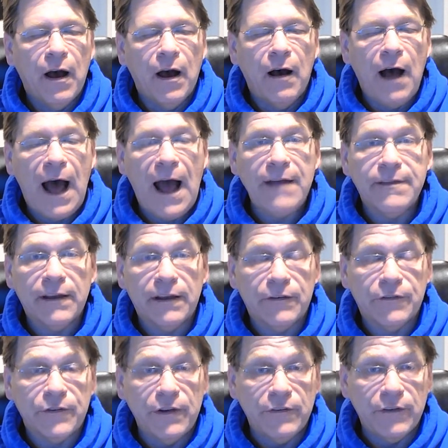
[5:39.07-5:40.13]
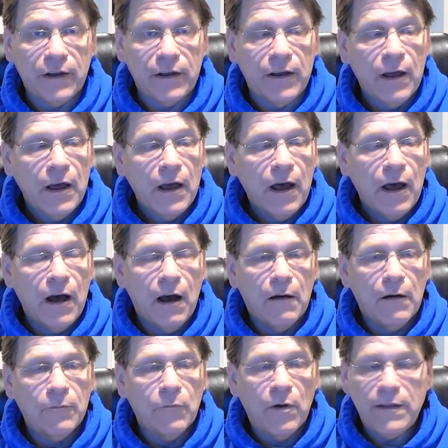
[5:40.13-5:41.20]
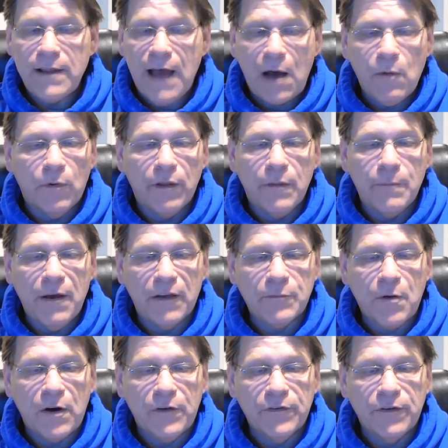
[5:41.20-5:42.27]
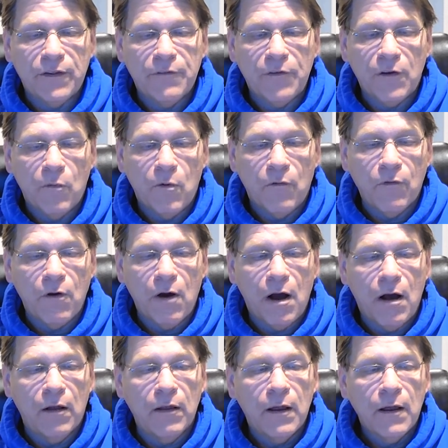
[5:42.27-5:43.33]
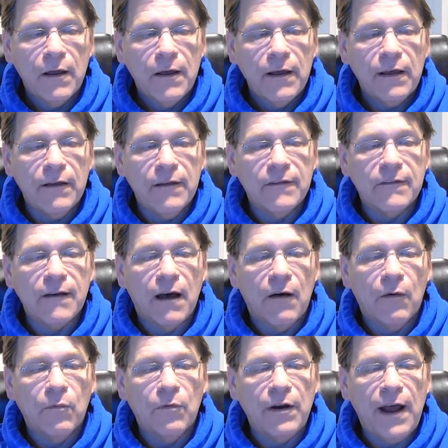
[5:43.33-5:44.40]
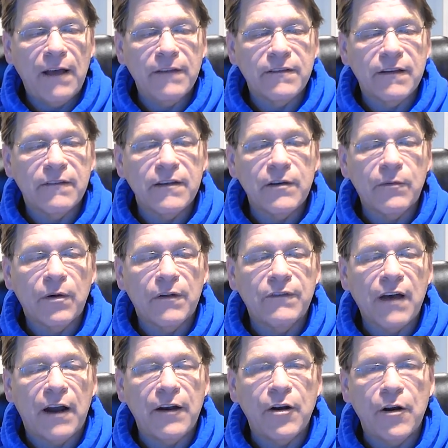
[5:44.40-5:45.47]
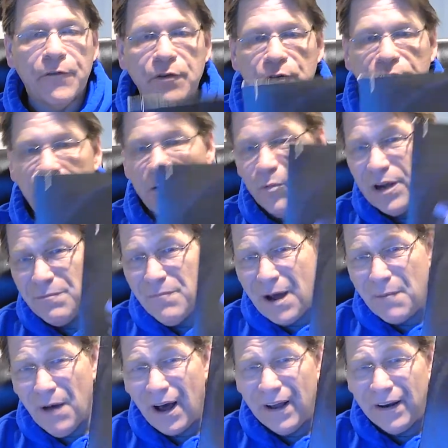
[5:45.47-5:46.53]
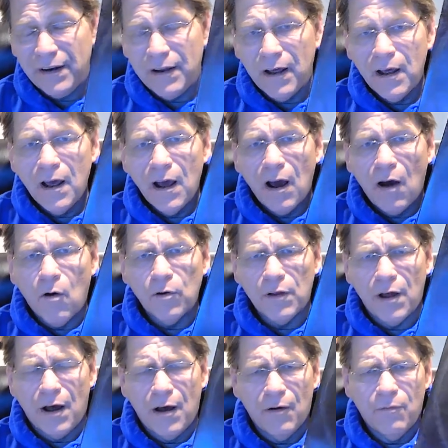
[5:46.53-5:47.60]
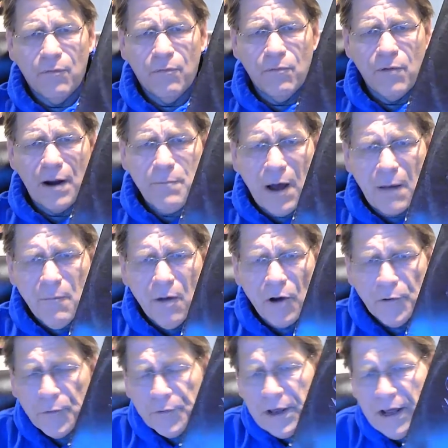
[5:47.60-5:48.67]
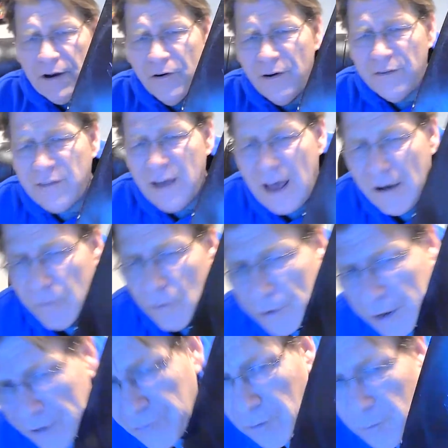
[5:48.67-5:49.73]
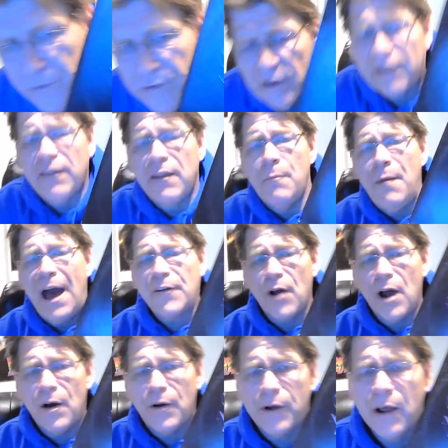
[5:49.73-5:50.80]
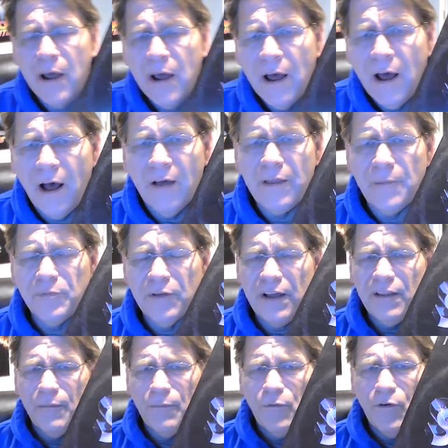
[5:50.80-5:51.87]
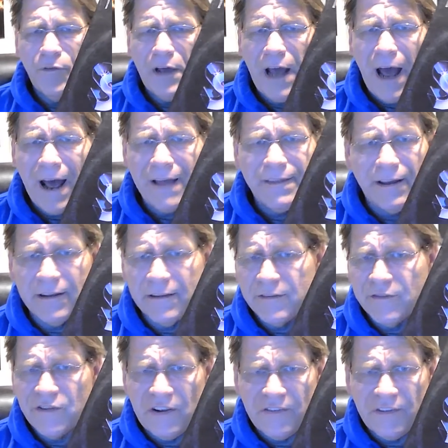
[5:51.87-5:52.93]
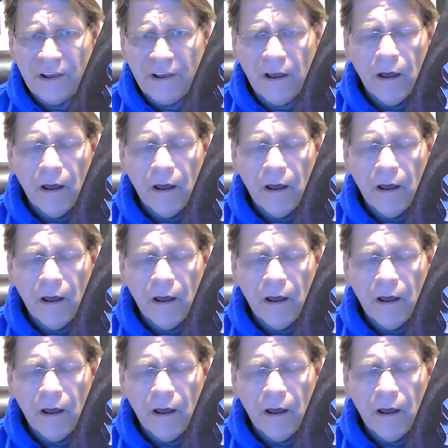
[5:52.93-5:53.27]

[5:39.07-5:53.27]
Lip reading: I think it's cheesy. Not one of the best parts of the film overall is it has the sequence on here. If you can read my mind, read by Margot Kidder as they have orchestral music in the background. They played in the movie. I think it's cheesy.